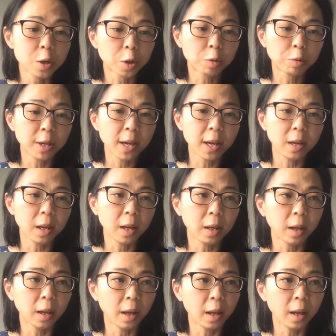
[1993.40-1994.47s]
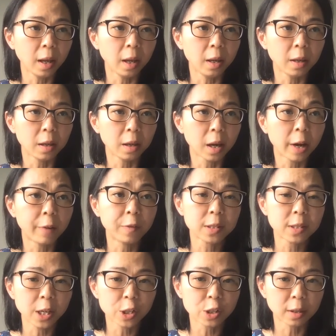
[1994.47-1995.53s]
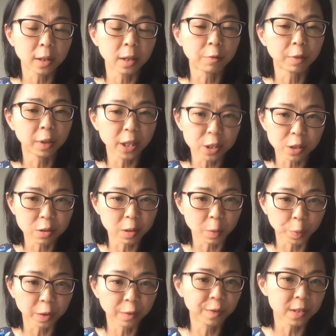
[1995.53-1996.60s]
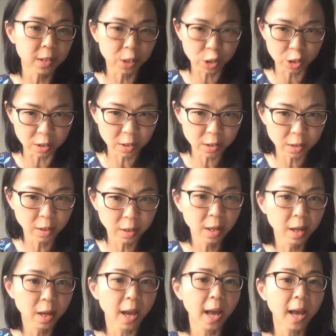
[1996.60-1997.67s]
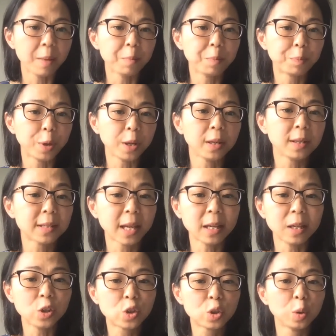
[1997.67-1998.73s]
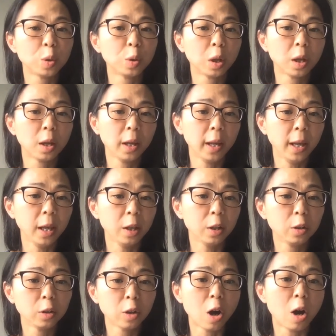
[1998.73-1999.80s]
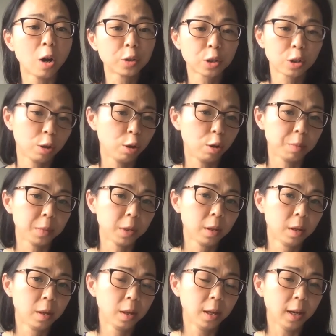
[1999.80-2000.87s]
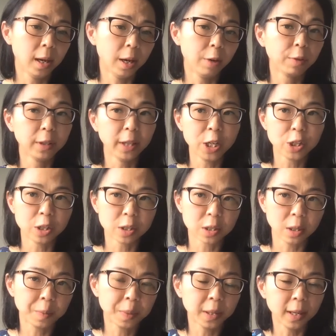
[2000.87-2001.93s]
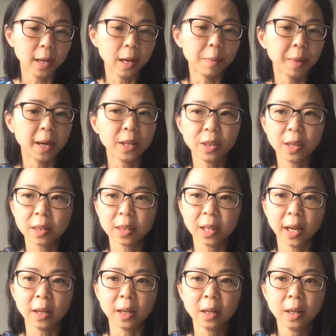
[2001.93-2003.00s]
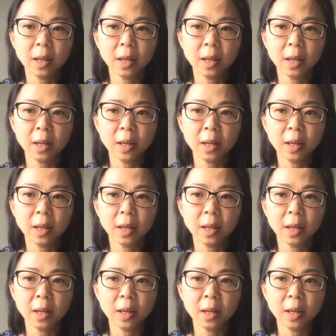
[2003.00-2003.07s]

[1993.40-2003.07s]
creating a conversation and a relationship with physicians and bringing that into a long-term relationship. I think that,